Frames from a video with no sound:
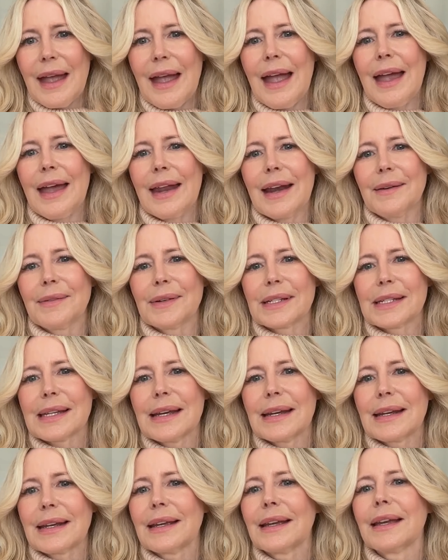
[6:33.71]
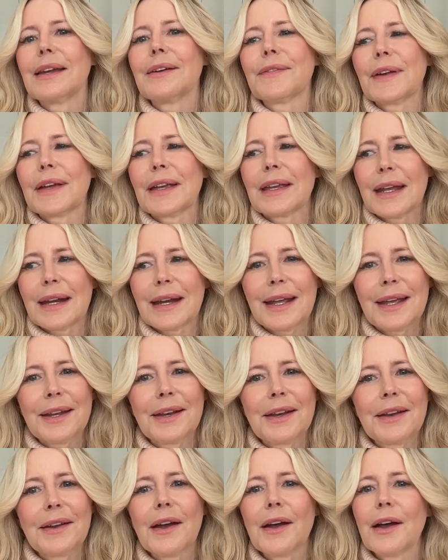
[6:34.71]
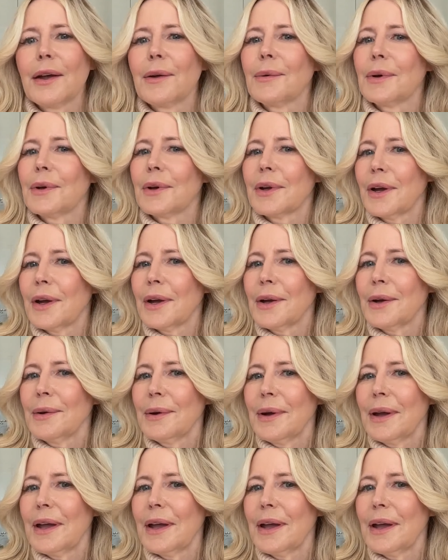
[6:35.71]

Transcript: and I was like, if I get in, I will go.